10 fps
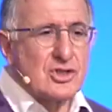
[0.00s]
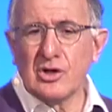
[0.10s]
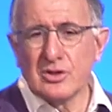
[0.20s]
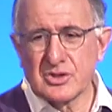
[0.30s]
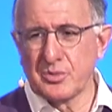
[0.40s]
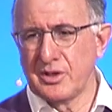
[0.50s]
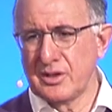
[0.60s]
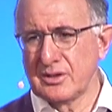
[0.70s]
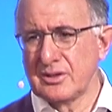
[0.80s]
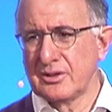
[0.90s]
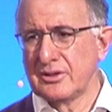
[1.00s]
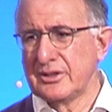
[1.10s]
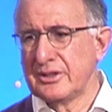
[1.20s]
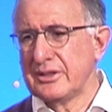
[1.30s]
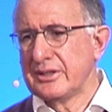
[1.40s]
God's world.
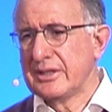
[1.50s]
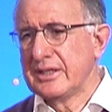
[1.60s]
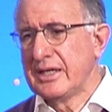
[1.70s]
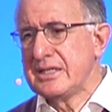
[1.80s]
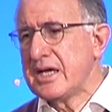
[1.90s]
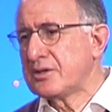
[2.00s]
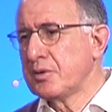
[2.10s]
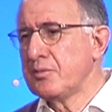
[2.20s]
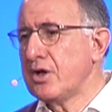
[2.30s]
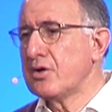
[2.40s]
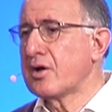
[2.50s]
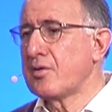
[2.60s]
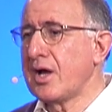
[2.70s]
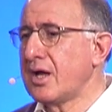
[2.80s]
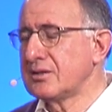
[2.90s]
And yet, when we look
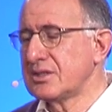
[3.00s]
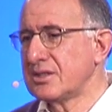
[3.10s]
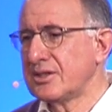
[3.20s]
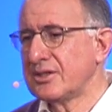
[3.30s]
around,